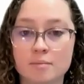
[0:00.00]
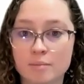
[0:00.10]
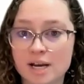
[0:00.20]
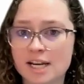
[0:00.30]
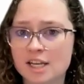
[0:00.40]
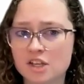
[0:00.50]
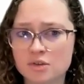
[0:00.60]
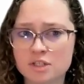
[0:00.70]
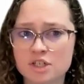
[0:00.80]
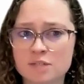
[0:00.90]
but it
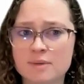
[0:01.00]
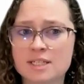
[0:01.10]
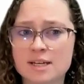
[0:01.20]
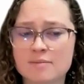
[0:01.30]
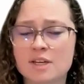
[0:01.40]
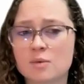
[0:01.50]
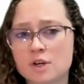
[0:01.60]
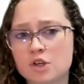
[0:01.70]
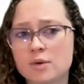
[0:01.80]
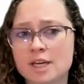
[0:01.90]
used to just be something
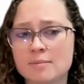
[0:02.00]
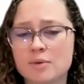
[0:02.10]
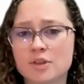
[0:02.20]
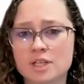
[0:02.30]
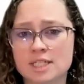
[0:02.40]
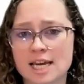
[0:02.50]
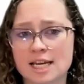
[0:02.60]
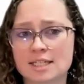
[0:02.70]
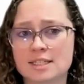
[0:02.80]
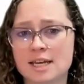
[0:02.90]
where you input the
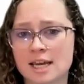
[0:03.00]
text